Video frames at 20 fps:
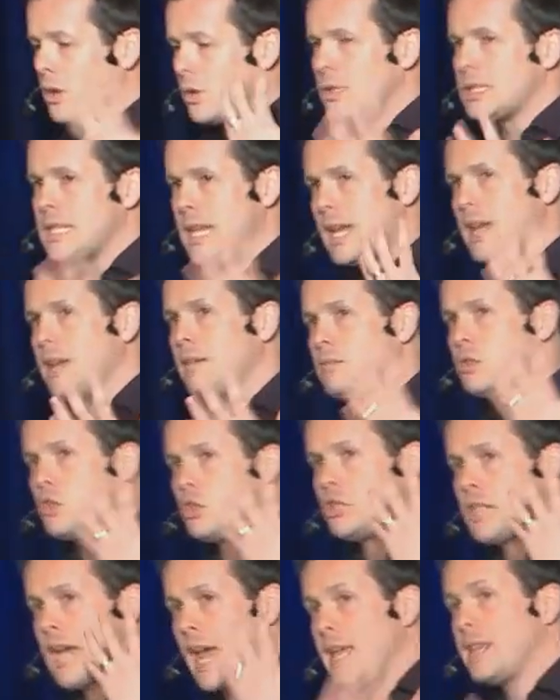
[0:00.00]
your team to
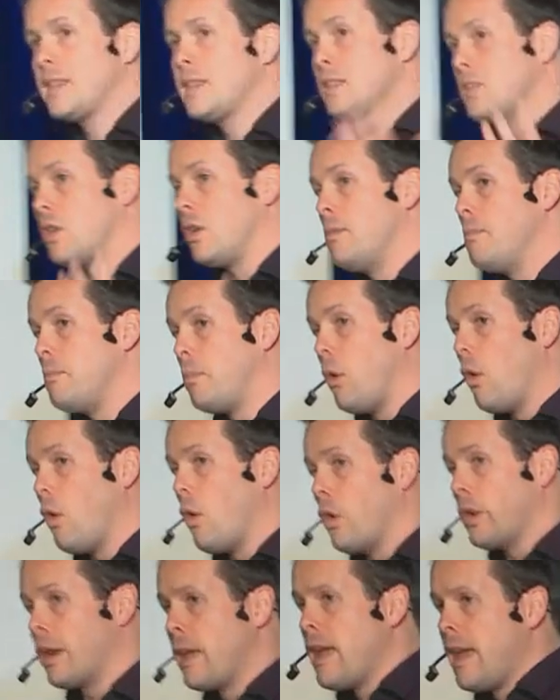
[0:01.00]
take this on
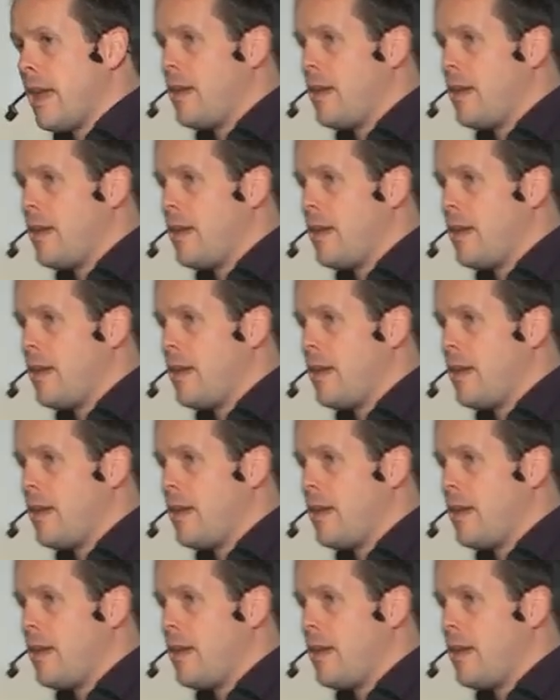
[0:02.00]
board?